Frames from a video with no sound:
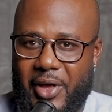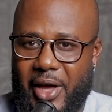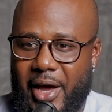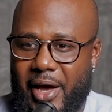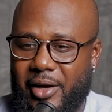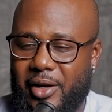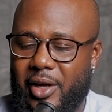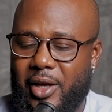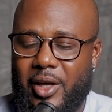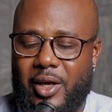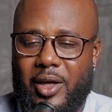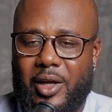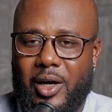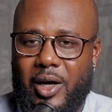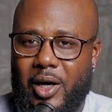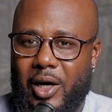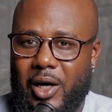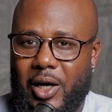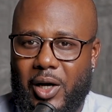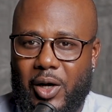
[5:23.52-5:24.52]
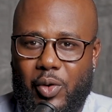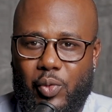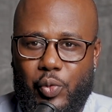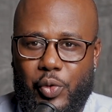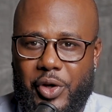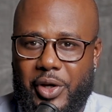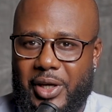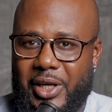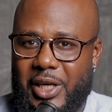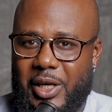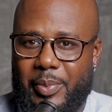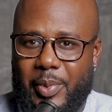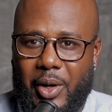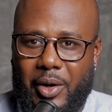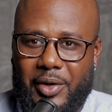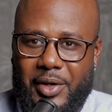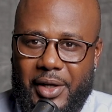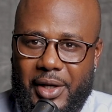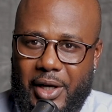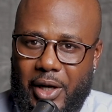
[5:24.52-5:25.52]
that, we keep
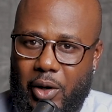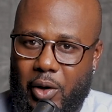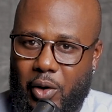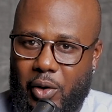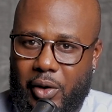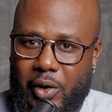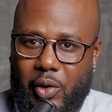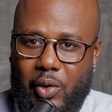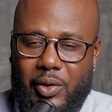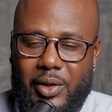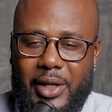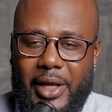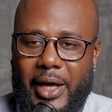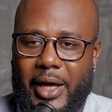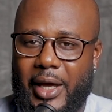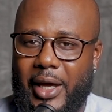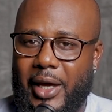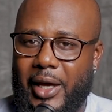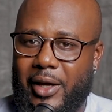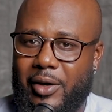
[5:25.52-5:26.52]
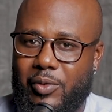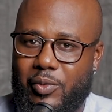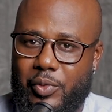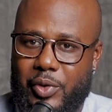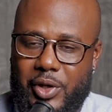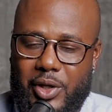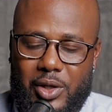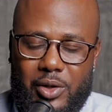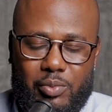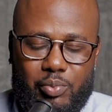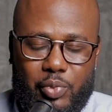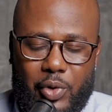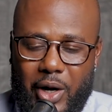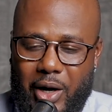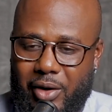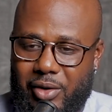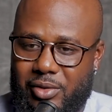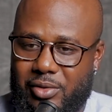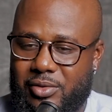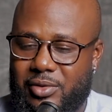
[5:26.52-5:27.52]
our data on all day. We
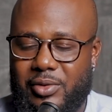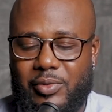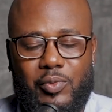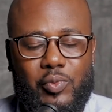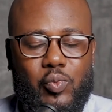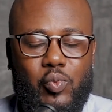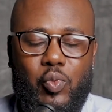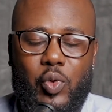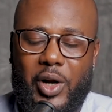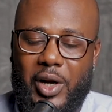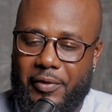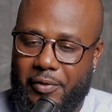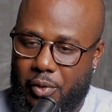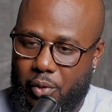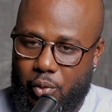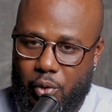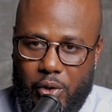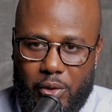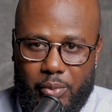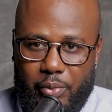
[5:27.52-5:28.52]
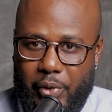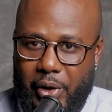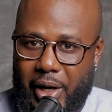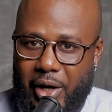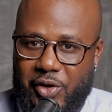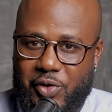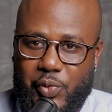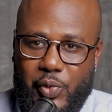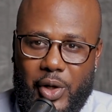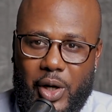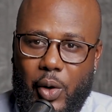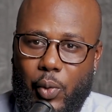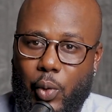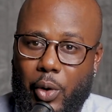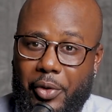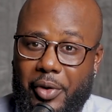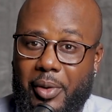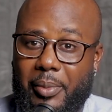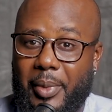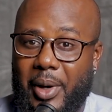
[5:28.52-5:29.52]
browse whatever we want to browse without
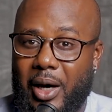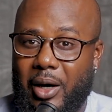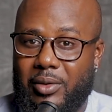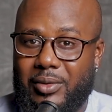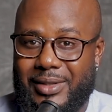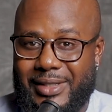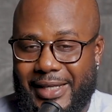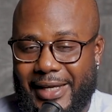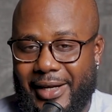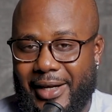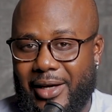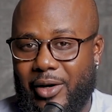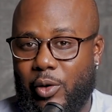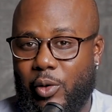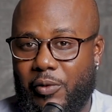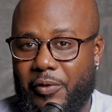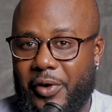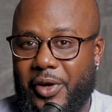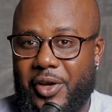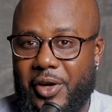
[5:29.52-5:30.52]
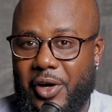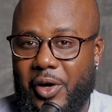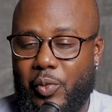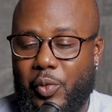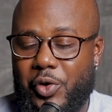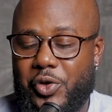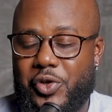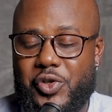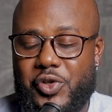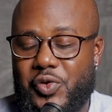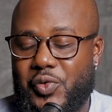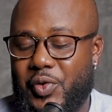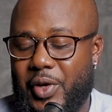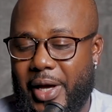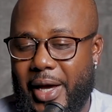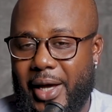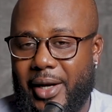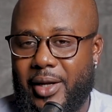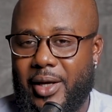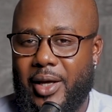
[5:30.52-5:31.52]
worrying about data. Over here, when you do
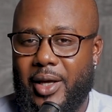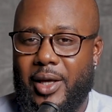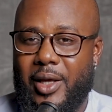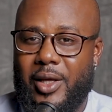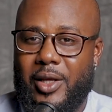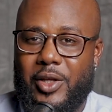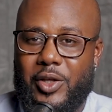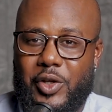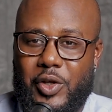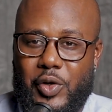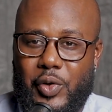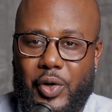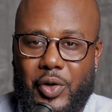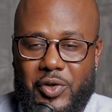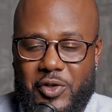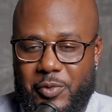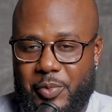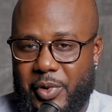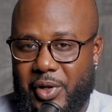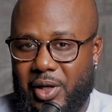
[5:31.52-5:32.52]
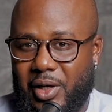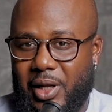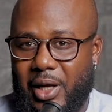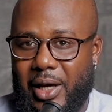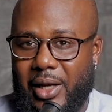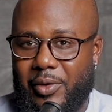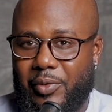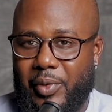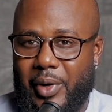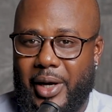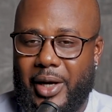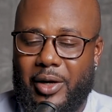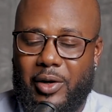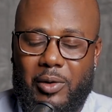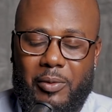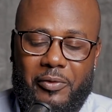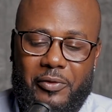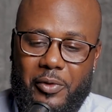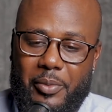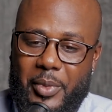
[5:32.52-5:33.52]
that, you're going to spend a lot, right?
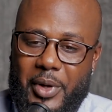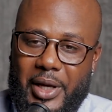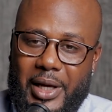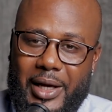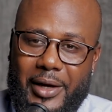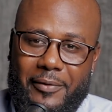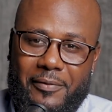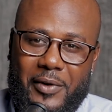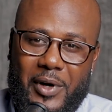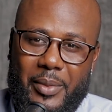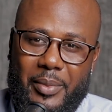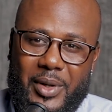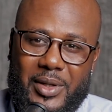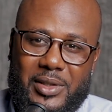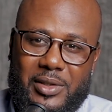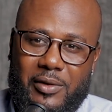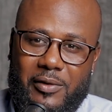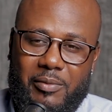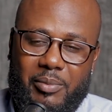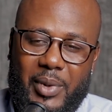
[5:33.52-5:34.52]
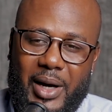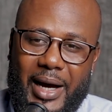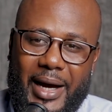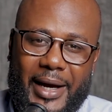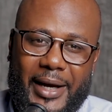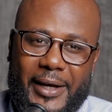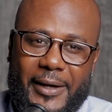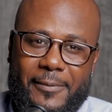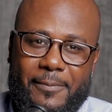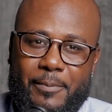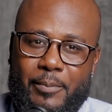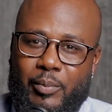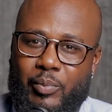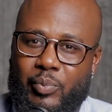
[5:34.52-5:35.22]
For me, I find myself buying